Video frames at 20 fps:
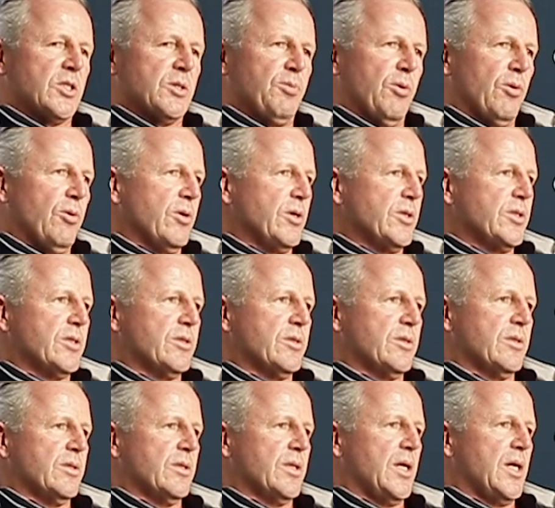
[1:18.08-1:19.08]

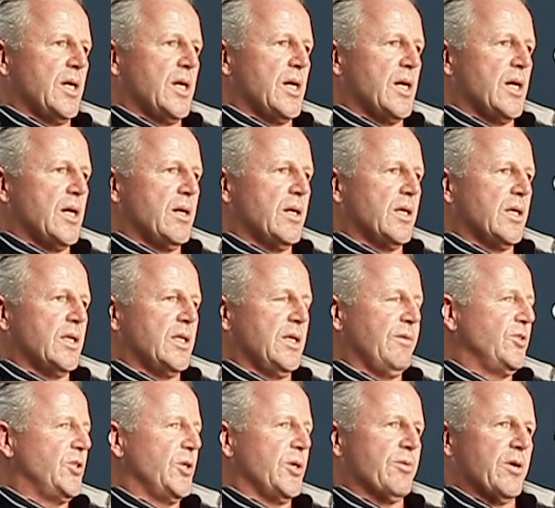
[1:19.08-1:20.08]
sport
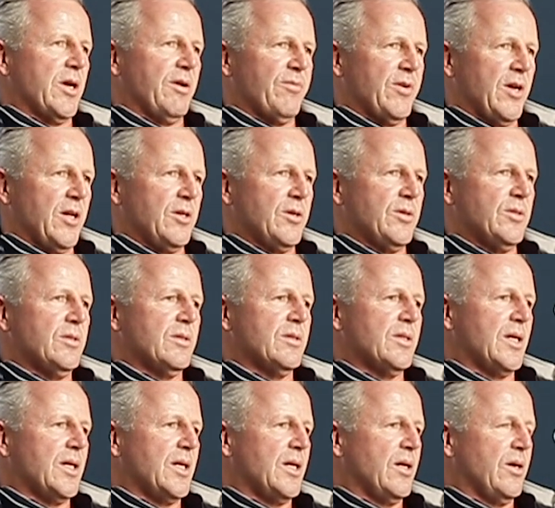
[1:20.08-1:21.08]
gives you great values,
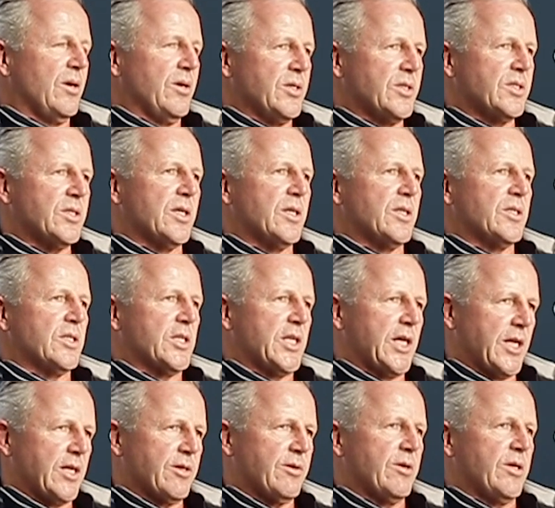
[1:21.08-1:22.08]
honesty,
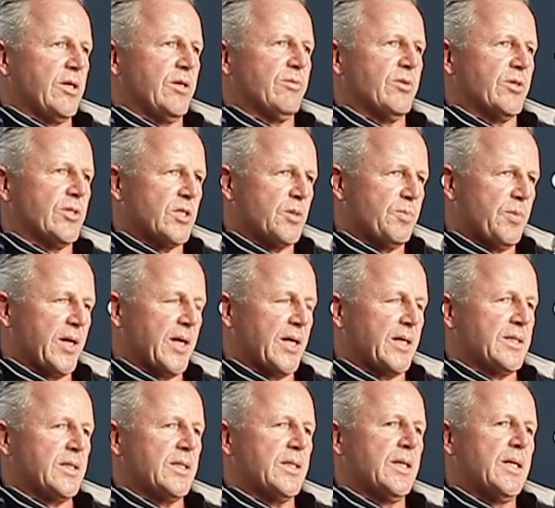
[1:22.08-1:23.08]
integrity,
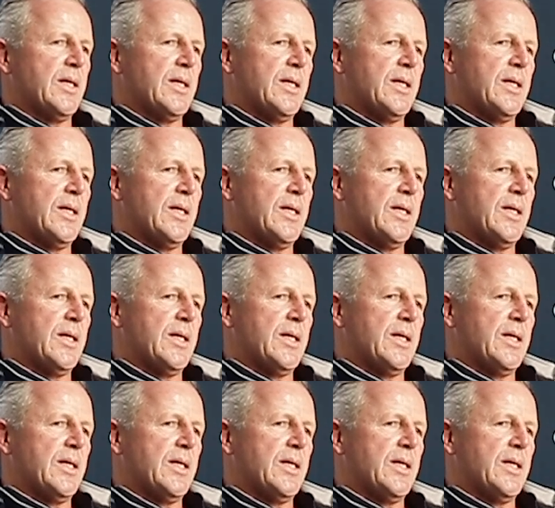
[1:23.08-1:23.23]
respect.